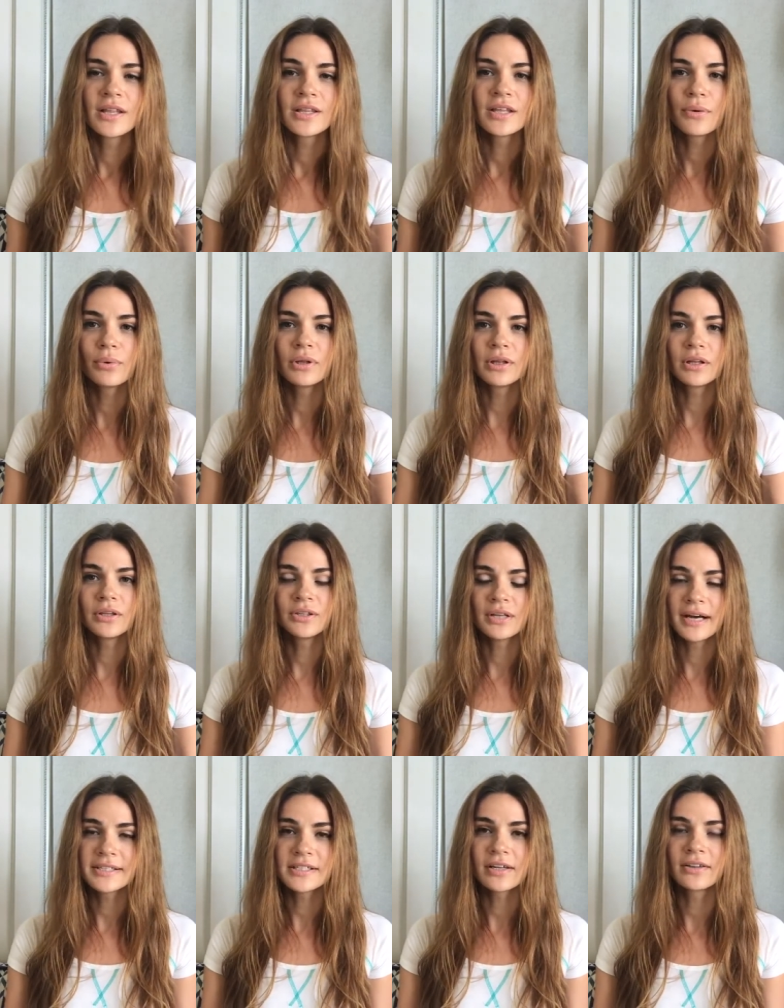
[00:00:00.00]
They will
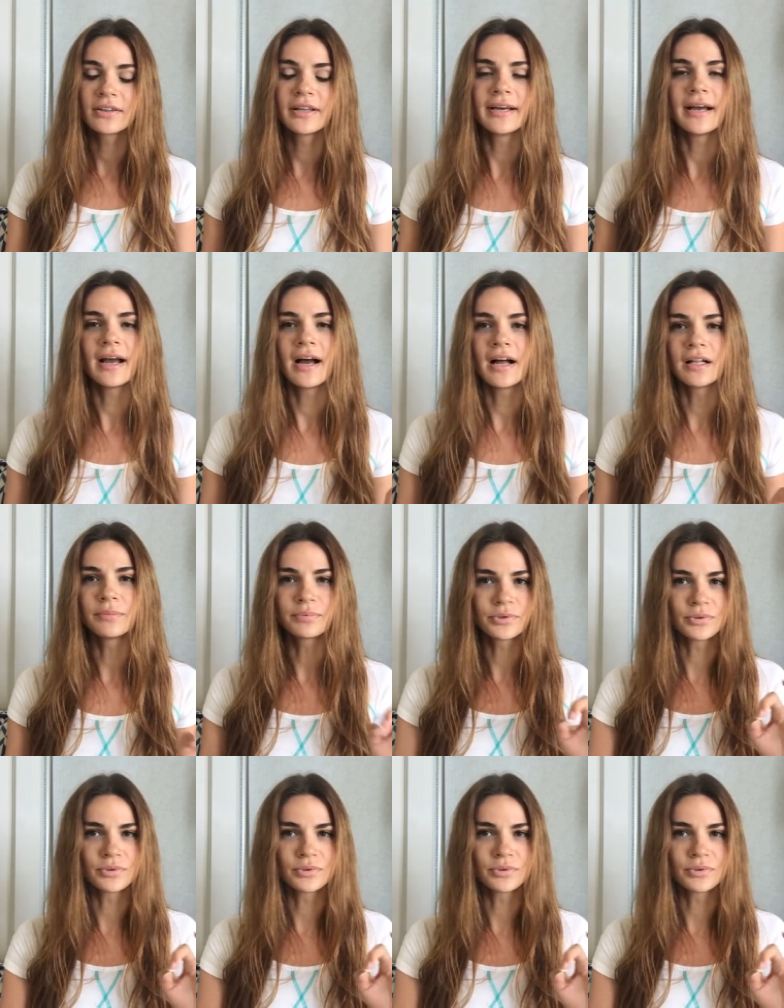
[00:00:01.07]
not only help